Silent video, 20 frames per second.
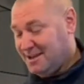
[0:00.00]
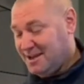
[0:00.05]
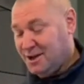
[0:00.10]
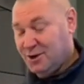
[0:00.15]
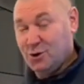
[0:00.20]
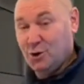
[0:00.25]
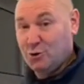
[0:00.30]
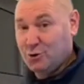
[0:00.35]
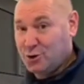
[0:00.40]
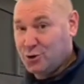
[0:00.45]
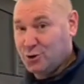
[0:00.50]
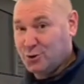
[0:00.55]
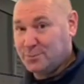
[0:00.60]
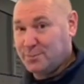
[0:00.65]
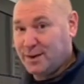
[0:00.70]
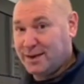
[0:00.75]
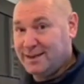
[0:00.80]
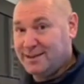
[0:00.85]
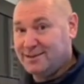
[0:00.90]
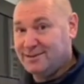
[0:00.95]
Not cooked
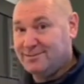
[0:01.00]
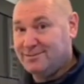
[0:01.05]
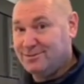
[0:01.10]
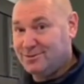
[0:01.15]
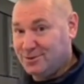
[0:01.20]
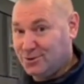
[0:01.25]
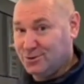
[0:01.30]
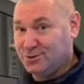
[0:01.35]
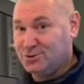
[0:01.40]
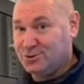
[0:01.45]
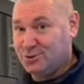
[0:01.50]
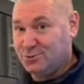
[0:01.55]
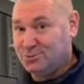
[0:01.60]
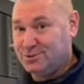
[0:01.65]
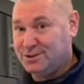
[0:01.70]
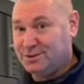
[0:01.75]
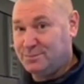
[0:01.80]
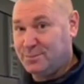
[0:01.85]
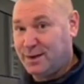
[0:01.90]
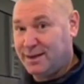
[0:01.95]
bacon, not
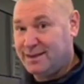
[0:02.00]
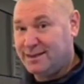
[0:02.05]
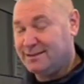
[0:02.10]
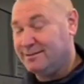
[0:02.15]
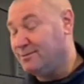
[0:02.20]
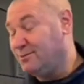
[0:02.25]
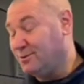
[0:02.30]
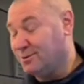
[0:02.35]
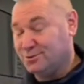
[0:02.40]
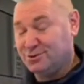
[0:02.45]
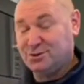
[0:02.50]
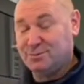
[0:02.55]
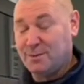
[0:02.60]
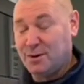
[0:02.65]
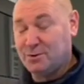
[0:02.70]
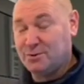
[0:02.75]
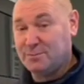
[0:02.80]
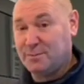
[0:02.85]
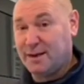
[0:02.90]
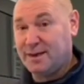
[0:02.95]
salted bacon, not
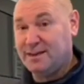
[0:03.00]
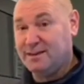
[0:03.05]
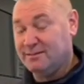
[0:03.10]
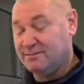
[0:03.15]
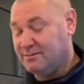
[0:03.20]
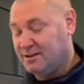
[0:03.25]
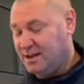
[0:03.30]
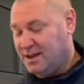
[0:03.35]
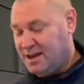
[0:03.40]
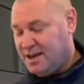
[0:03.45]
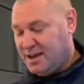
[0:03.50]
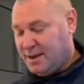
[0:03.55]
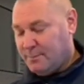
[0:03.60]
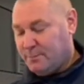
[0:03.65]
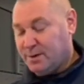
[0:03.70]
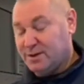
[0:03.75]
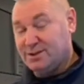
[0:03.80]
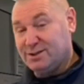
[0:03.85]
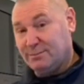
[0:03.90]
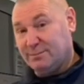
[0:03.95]
smoked bacon,
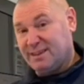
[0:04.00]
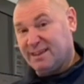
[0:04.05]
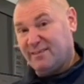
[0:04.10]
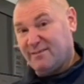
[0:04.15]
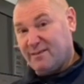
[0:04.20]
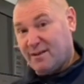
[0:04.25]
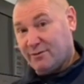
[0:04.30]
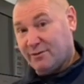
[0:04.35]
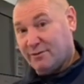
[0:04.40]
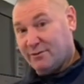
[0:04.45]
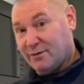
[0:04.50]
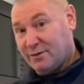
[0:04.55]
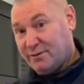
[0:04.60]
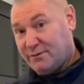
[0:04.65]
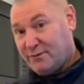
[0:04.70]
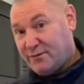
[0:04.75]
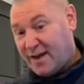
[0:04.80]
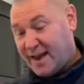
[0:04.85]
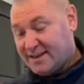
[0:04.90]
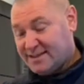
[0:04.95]
but something very, very
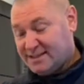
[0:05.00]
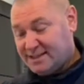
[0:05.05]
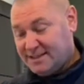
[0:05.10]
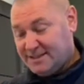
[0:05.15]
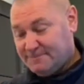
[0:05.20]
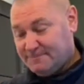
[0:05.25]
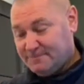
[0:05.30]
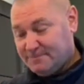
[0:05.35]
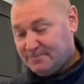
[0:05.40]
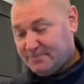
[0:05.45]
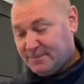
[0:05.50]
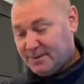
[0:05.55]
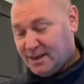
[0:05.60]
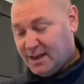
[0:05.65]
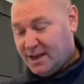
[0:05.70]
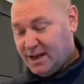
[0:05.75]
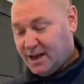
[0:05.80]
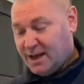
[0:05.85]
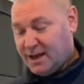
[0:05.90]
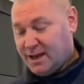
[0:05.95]
fatty.
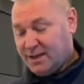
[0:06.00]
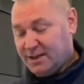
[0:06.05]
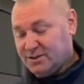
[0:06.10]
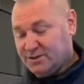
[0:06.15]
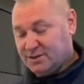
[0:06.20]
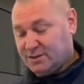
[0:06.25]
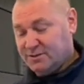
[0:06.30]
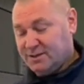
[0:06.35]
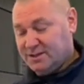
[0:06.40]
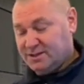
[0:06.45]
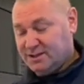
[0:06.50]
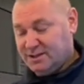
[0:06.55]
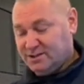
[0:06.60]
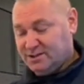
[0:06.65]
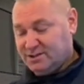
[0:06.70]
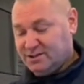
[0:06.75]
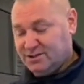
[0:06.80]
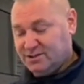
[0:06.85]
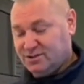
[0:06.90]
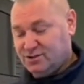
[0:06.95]
And so this
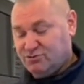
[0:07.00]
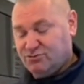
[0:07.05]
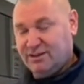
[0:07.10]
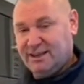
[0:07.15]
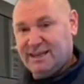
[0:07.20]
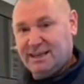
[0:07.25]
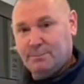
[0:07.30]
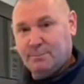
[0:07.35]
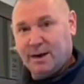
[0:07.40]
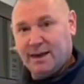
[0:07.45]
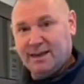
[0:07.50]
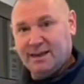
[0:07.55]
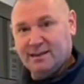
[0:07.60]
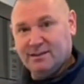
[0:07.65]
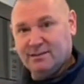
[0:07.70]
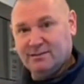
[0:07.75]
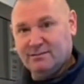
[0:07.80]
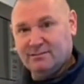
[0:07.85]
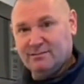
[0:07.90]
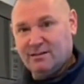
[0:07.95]
is streaky
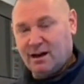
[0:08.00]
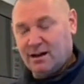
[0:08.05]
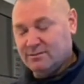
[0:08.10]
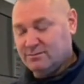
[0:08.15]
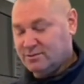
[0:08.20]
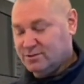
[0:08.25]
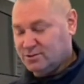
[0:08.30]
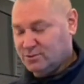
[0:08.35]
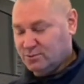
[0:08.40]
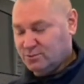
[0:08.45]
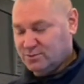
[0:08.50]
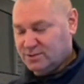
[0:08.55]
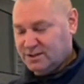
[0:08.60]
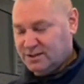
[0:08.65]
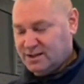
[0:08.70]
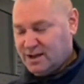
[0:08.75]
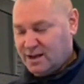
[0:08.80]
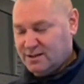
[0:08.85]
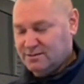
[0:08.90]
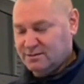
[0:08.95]
bacon,
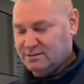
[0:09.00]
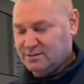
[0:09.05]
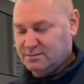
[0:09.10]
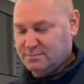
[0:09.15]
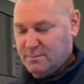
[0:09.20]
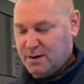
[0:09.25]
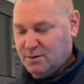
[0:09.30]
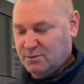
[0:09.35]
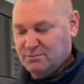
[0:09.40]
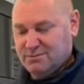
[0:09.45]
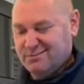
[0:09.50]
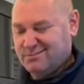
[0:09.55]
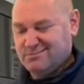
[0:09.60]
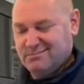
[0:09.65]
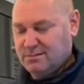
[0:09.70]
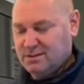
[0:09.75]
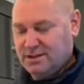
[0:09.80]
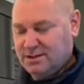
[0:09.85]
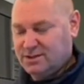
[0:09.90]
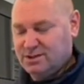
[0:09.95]
unsalted, unsmoked.
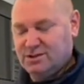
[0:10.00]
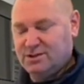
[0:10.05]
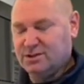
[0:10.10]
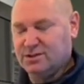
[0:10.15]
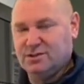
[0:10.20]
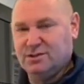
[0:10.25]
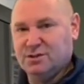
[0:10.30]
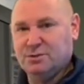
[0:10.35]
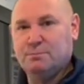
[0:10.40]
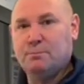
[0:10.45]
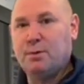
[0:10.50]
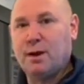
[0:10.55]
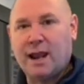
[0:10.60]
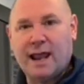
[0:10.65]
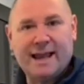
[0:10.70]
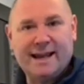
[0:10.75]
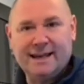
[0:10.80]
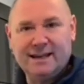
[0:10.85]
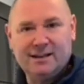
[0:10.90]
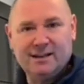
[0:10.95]
It's just as
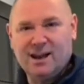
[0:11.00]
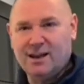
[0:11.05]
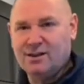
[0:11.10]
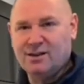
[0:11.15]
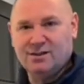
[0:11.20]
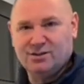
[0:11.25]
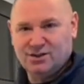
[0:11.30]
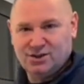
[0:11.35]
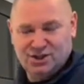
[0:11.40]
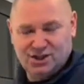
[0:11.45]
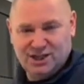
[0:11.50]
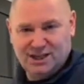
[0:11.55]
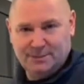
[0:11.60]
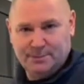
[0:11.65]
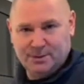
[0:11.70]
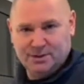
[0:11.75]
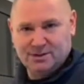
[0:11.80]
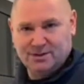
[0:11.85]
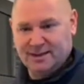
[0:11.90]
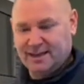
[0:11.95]
plain and as
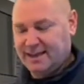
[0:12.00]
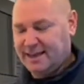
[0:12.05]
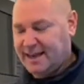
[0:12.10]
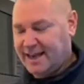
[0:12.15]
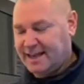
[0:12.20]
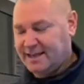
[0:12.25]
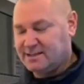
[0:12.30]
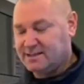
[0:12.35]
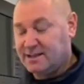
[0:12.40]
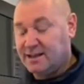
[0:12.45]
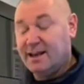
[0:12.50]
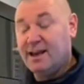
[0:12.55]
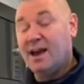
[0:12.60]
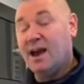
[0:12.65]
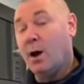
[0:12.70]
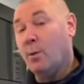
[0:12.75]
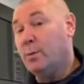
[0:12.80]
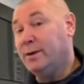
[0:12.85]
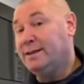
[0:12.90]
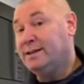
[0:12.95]
cheap as I can get.
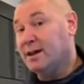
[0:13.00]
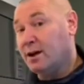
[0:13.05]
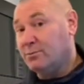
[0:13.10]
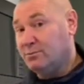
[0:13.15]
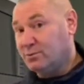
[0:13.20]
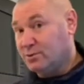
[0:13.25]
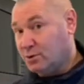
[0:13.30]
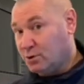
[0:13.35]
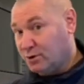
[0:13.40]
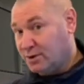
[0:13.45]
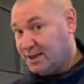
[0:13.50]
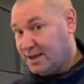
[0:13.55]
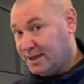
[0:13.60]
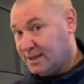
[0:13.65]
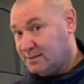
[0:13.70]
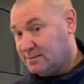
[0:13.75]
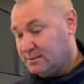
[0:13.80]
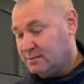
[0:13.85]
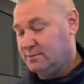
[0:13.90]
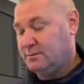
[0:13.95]
And we don't cook
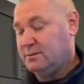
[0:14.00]
it.